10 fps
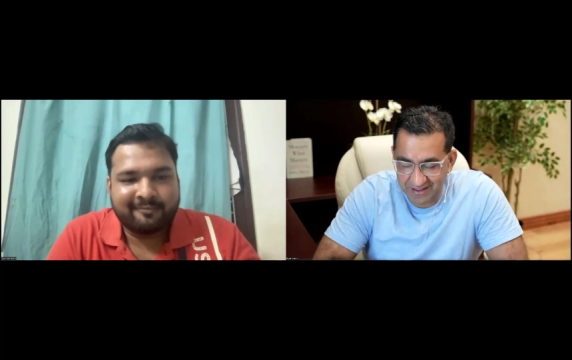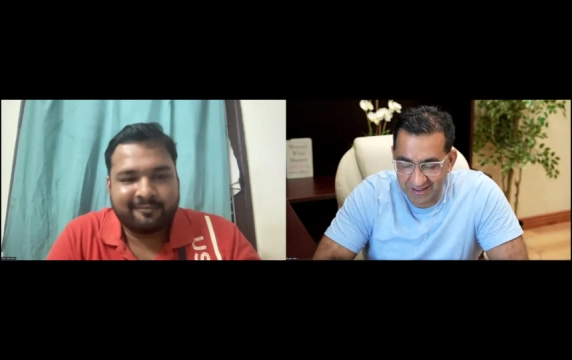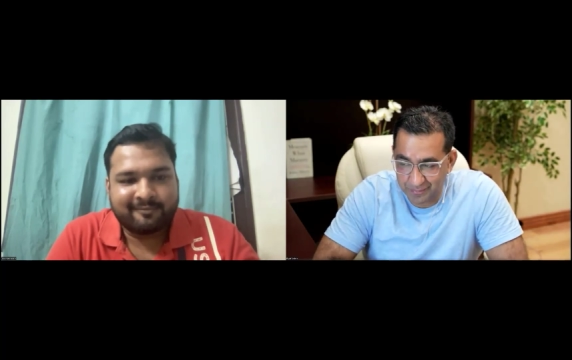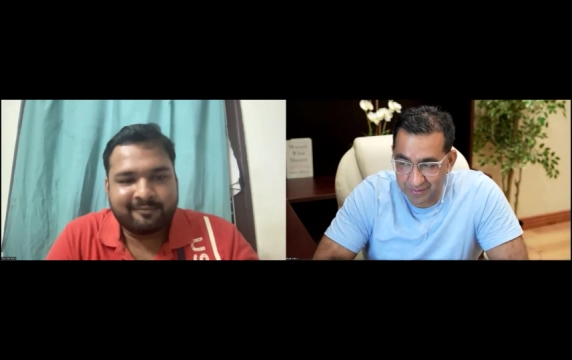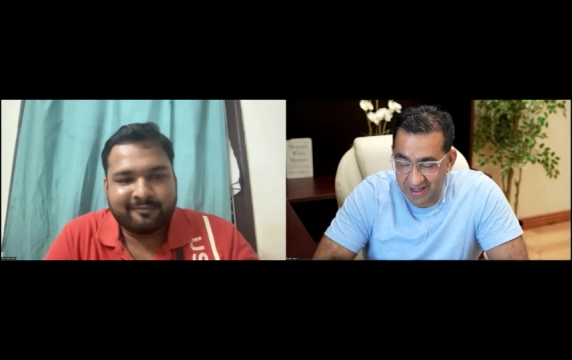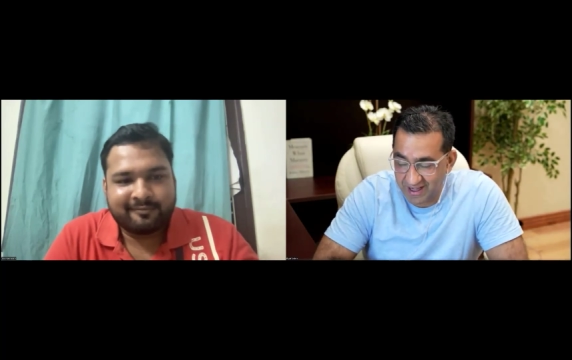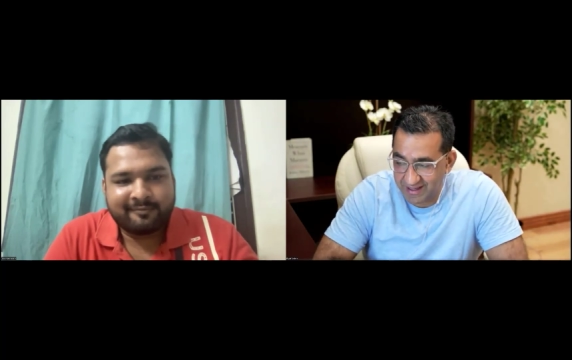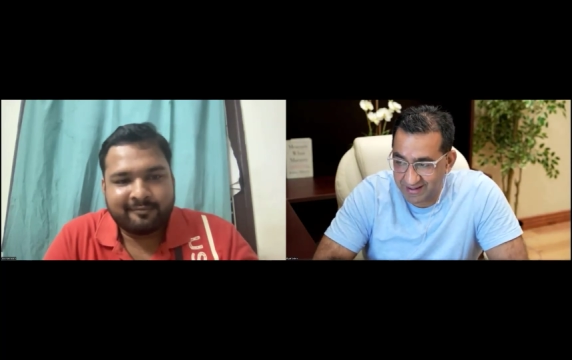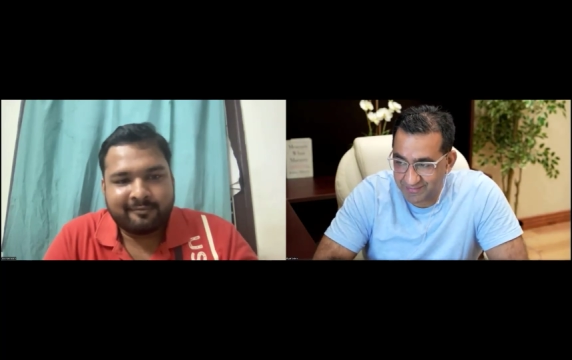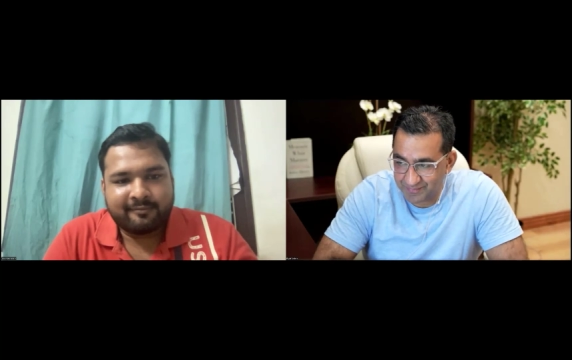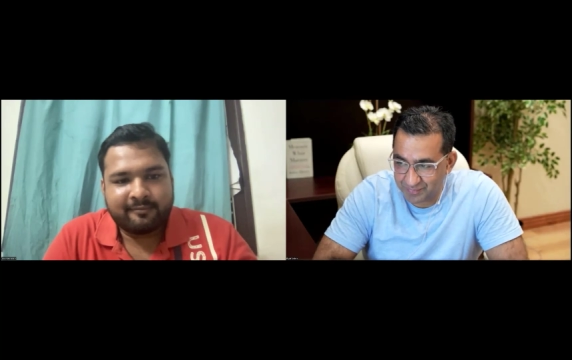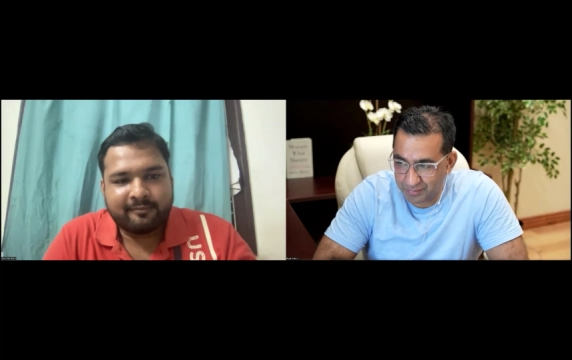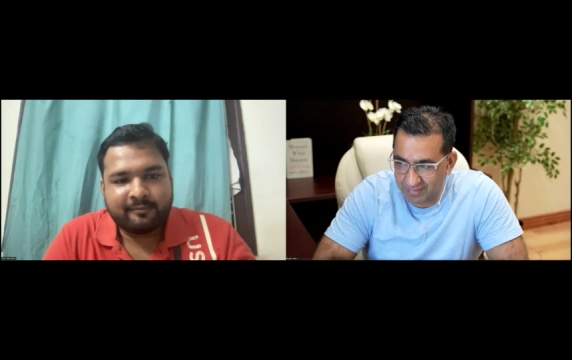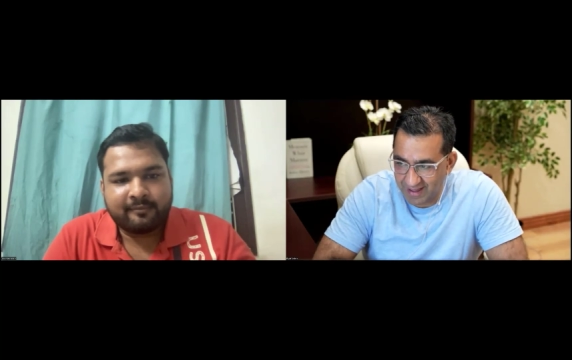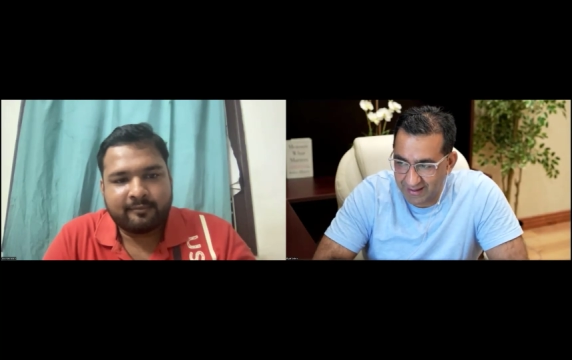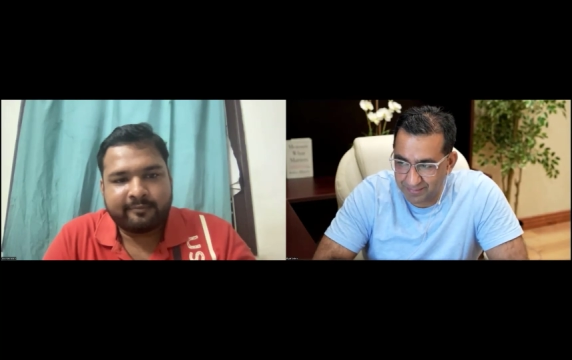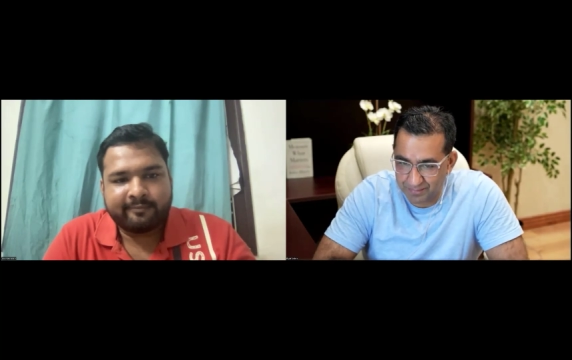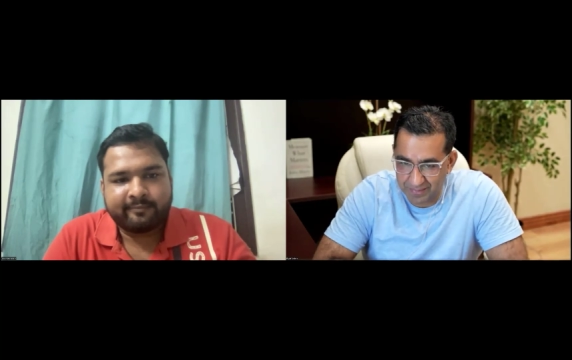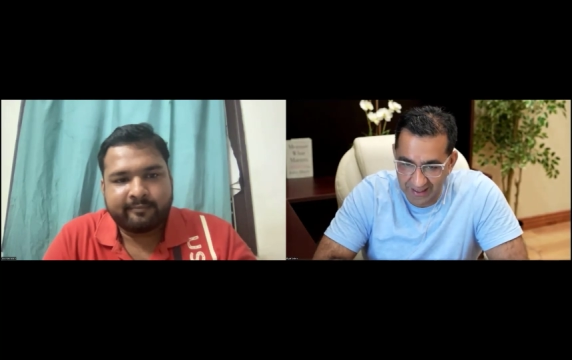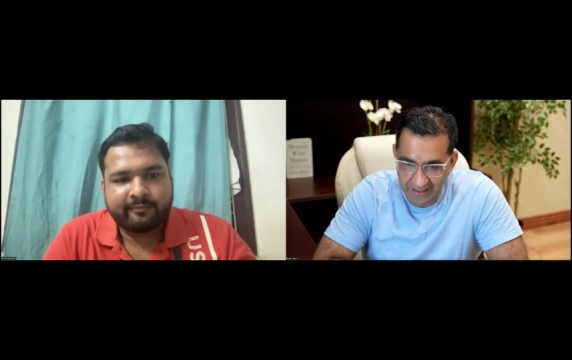Speaker 1: right now i mean i i
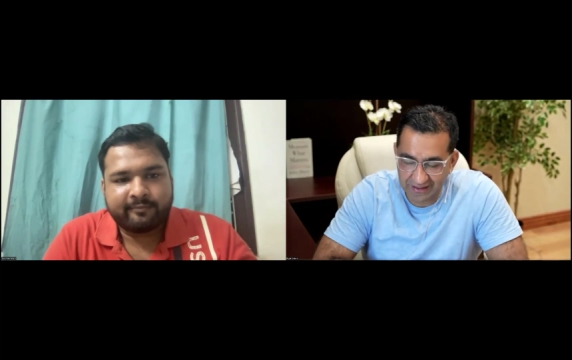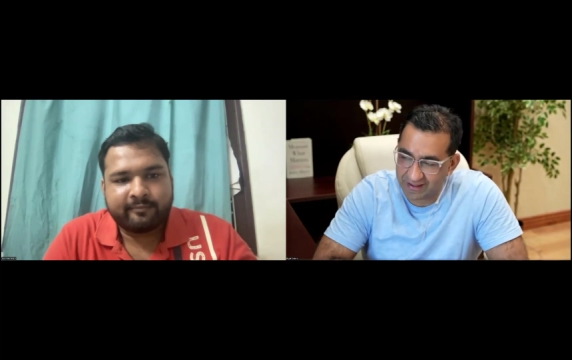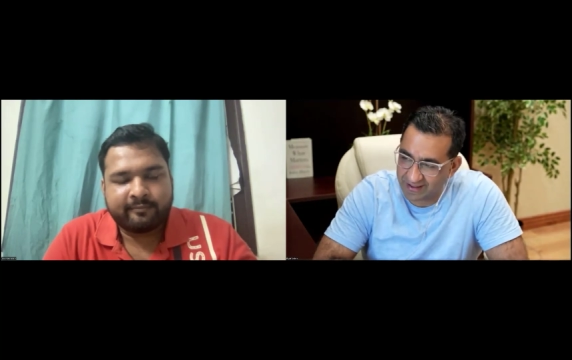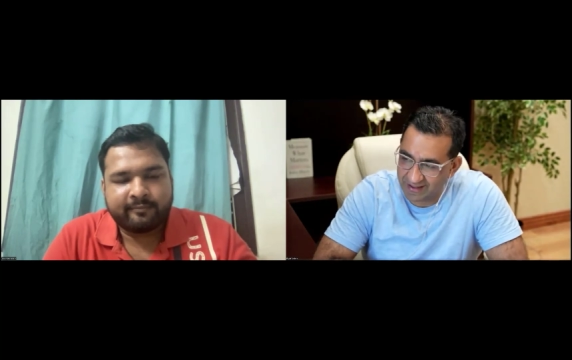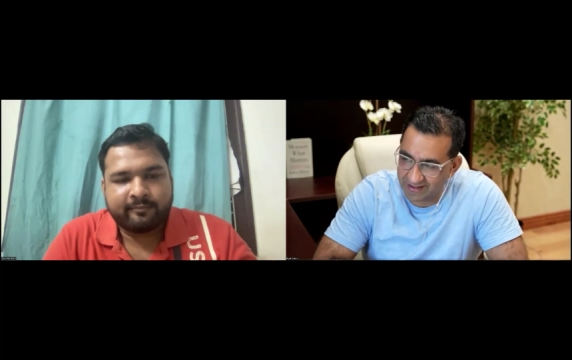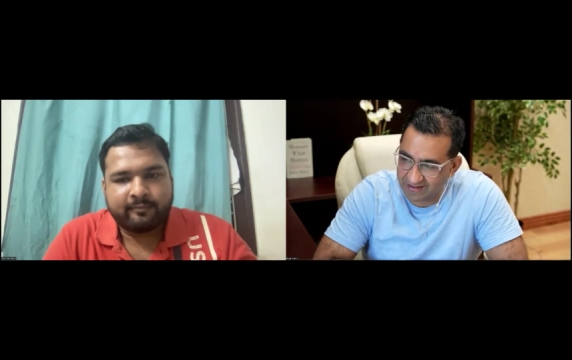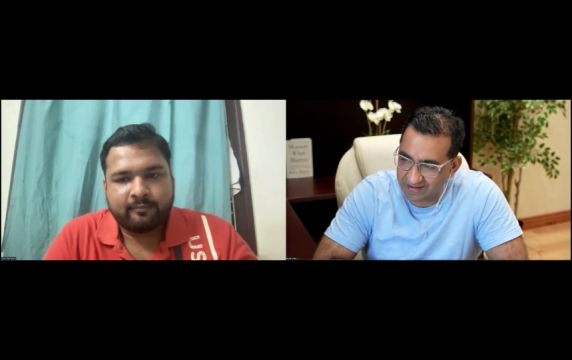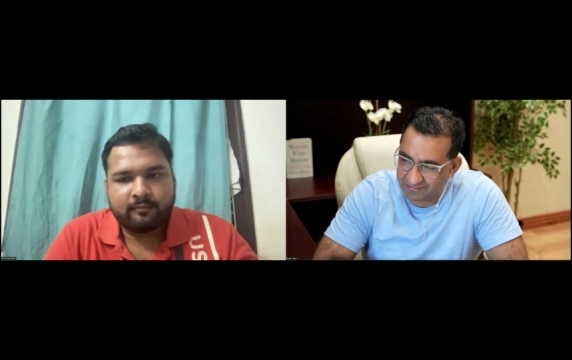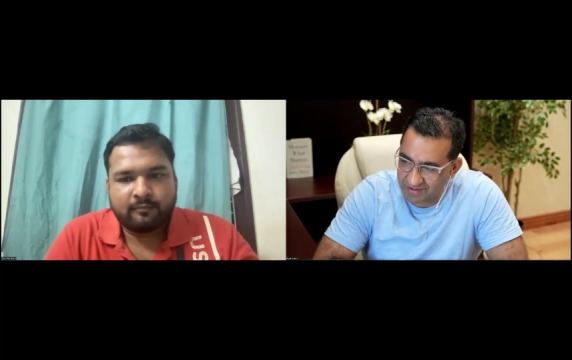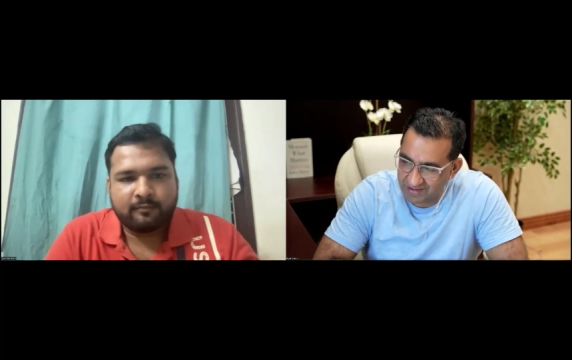played cricket at a